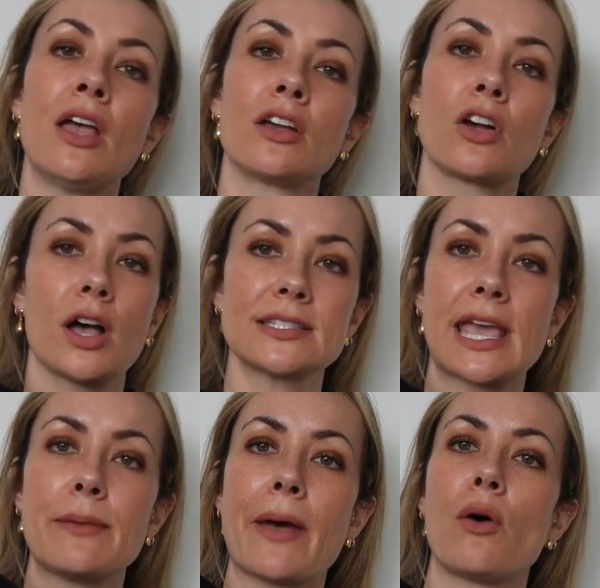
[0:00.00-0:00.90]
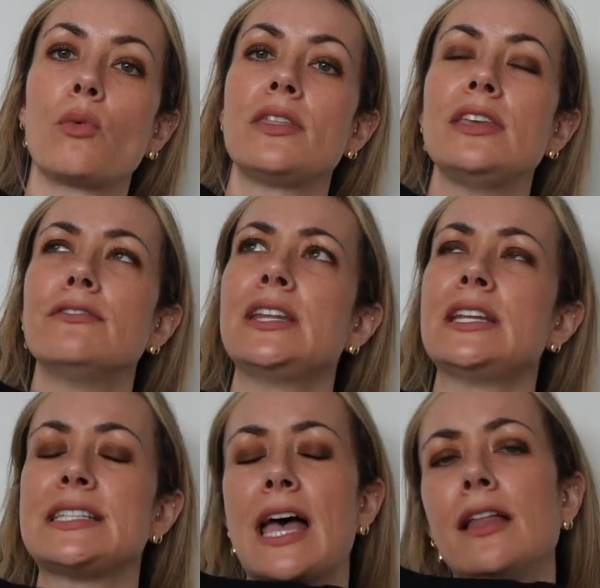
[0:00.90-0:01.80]
COS came out with even an
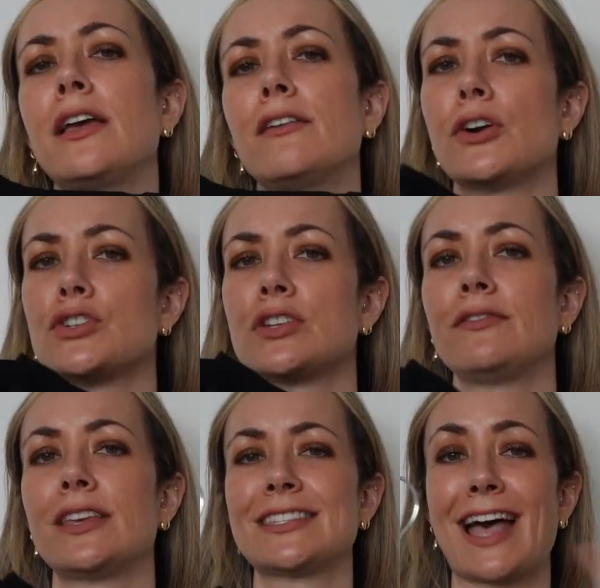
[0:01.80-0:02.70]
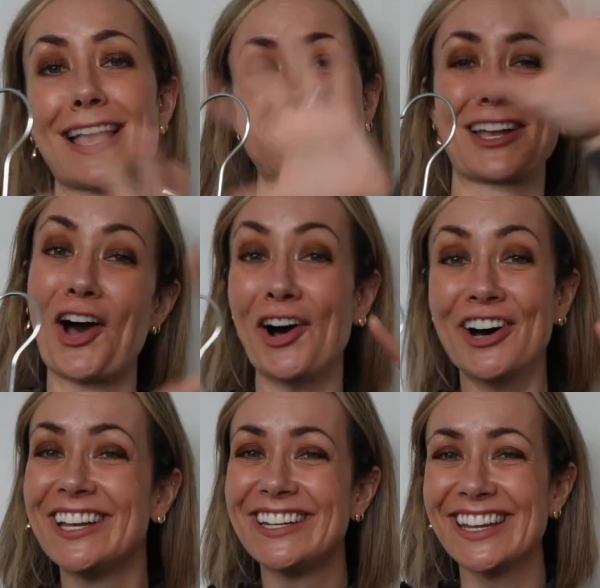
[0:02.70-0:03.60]
atelier version of this that has like a
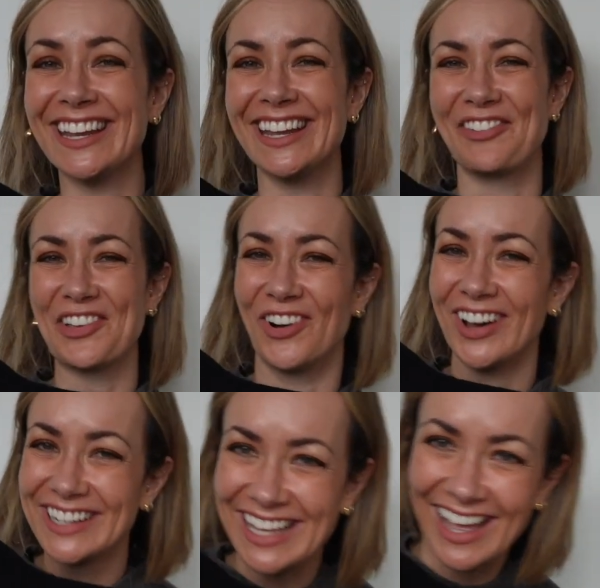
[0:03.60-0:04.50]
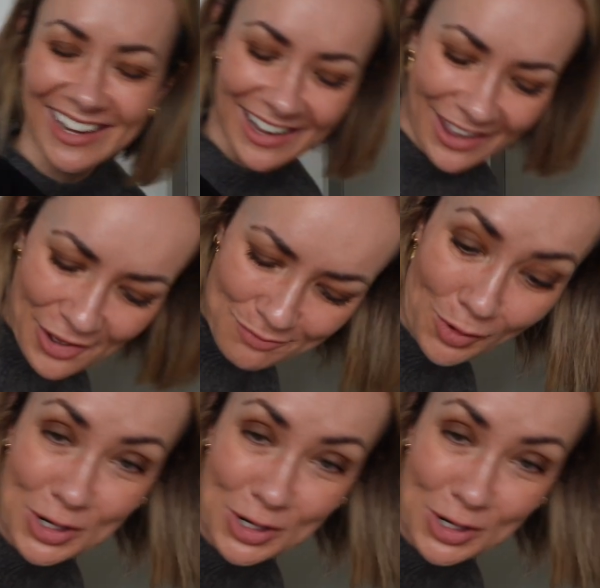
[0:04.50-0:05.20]
hood if you want to get more